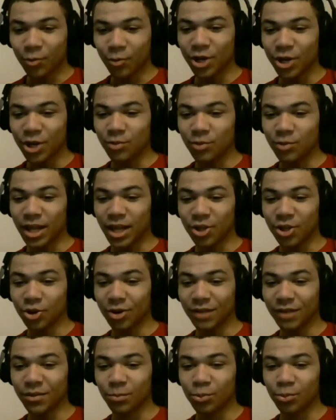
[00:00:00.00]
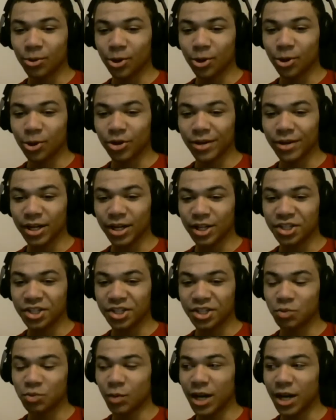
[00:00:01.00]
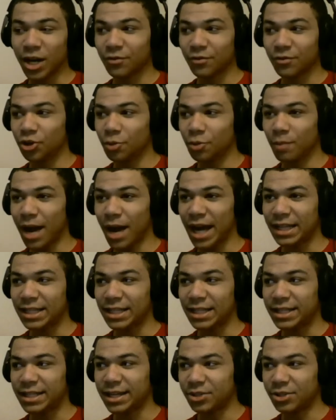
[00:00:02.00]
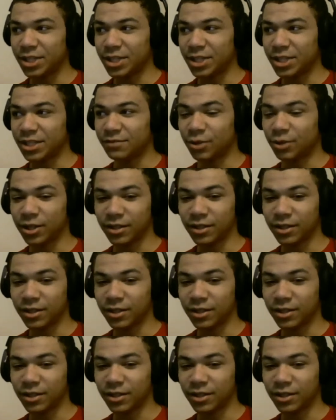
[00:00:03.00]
when you like, you don't have to pre-order it. And just whenever you buy it, the DLC is free.